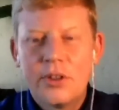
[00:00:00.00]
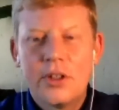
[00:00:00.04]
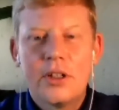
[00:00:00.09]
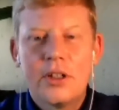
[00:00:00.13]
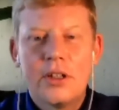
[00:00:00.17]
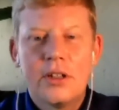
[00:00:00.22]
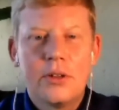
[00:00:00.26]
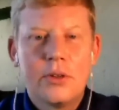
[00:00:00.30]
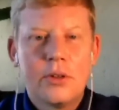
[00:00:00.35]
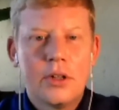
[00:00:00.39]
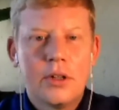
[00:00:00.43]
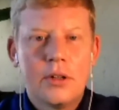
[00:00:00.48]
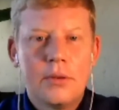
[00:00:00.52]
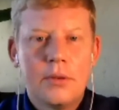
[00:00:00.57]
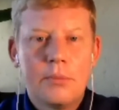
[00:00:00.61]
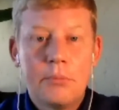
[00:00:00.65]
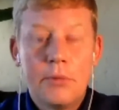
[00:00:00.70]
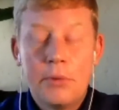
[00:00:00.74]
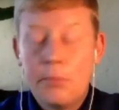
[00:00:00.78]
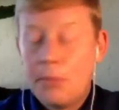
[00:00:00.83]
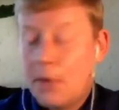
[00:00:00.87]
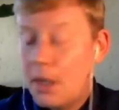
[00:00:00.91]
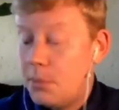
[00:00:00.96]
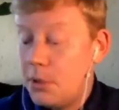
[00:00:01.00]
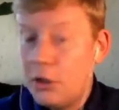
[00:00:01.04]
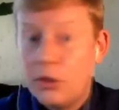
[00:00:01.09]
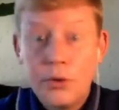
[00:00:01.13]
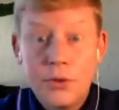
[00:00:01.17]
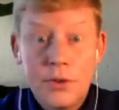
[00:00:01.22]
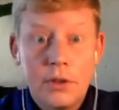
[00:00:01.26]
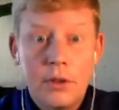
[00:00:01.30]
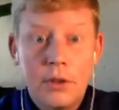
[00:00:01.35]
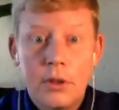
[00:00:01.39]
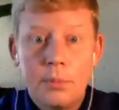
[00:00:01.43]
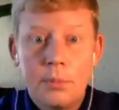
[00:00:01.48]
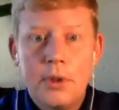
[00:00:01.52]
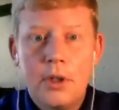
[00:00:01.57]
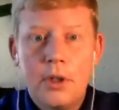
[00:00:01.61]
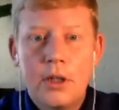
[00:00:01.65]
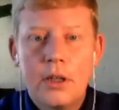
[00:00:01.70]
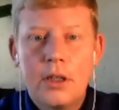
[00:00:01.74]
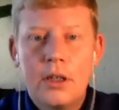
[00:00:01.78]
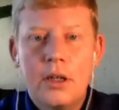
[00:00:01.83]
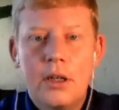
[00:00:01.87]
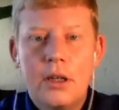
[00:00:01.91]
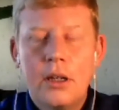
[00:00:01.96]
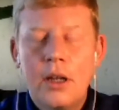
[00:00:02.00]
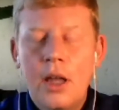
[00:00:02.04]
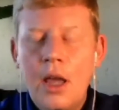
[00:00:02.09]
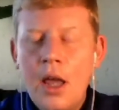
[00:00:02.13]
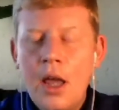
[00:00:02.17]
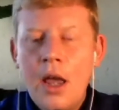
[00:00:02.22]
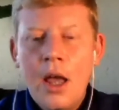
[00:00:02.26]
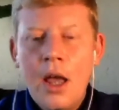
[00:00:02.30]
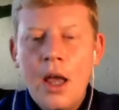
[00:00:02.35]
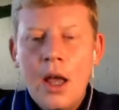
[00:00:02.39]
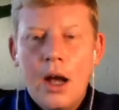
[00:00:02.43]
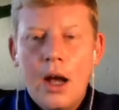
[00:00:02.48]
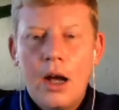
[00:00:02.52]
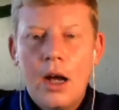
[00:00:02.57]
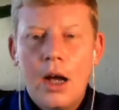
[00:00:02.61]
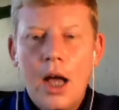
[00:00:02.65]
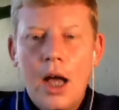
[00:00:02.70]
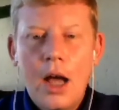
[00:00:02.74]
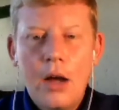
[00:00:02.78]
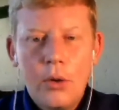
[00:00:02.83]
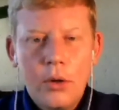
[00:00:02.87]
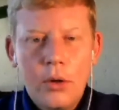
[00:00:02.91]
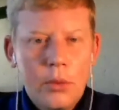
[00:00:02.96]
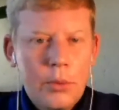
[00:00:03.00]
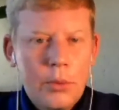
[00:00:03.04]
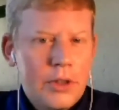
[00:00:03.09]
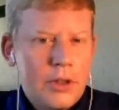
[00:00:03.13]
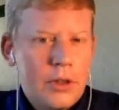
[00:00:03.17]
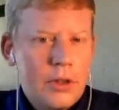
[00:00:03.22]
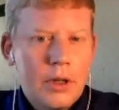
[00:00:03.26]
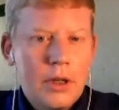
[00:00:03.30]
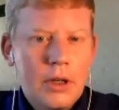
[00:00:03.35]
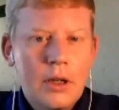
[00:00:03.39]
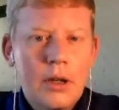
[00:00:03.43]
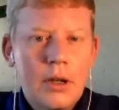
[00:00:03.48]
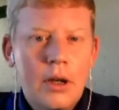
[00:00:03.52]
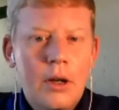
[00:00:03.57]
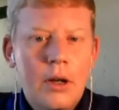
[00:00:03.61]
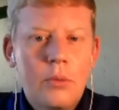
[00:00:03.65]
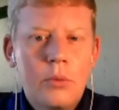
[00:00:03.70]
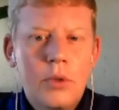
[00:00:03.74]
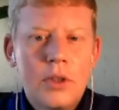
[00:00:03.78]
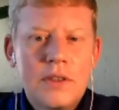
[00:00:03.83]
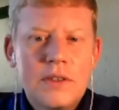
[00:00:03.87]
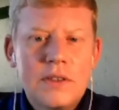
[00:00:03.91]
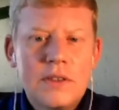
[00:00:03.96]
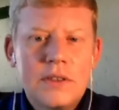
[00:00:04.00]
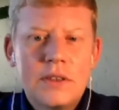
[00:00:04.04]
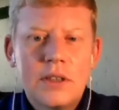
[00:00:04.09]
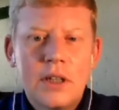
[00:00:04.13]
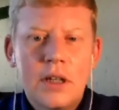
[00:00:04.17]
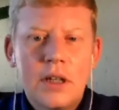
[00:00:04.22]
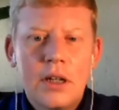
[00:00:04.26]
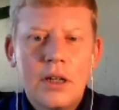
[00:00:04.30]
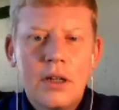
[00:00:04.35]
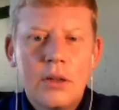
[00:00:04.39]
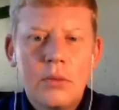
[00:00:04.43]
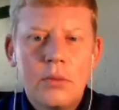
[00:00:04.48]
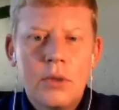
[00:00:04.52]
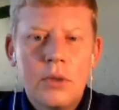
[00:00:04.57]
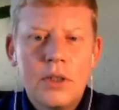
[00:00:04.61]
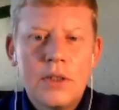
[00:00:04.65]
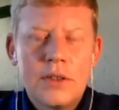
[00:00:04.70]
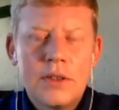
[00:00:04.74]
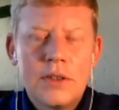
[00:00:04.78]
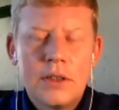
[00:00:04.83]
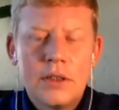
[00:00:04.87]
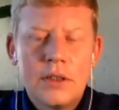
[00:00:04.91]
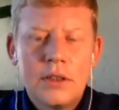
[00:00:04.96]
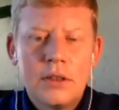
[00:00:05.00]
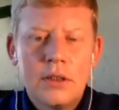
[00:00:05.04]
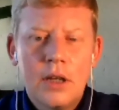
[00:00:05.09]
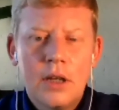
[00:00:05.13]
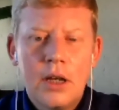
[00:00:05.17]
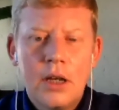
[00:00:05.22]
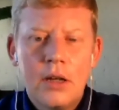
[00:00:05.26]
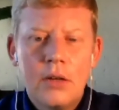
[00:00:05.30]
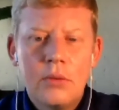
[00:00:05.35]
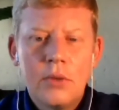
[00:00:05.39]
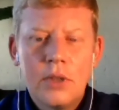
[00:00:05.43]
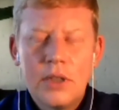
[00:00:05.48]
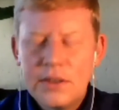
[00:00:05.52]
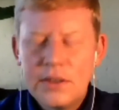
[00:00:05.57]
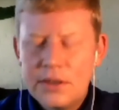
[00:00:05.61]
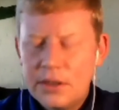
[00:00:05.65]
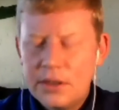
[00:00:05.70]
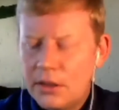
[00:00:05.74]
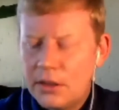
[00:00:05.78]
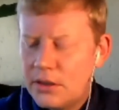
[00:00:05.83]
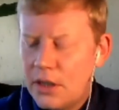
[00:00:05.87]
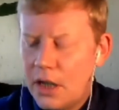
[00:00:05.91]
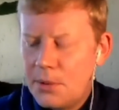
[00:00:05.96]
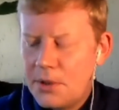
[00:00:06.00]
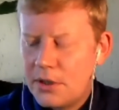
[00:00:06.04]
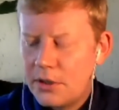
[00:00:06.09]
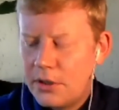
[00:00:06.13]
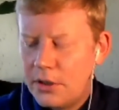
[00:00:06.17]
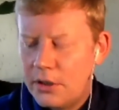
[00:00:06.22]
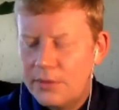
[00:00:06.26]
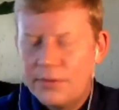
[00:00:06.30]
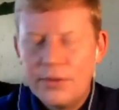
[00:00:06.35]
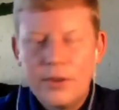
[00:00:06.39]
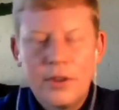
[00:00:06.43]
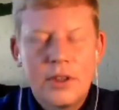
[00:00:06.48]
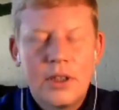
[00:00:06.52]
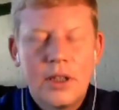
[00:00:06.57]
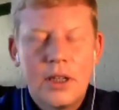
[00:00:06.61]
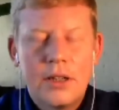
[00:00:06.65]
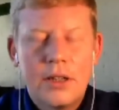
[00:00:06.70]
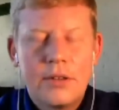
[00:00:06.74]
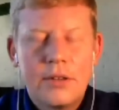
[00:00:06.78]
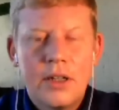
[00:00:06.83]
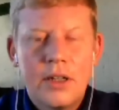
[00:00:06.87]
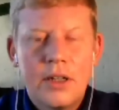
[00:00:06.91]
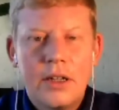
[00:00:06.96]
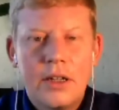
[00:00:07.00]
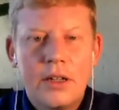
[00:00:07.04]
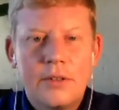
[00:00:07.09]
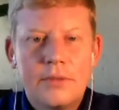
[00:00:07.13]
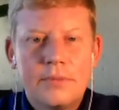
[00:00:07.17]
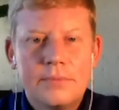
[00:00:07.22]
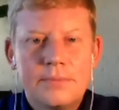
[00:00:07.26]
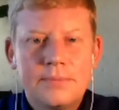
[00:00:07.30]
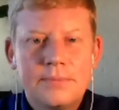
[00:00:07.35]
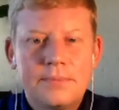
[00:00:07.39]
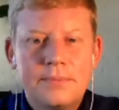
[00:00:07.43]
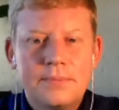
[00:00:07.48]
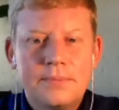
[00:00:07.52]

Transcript: or maybe using your plugin. How are we doing? What does the adoption curve look like right now?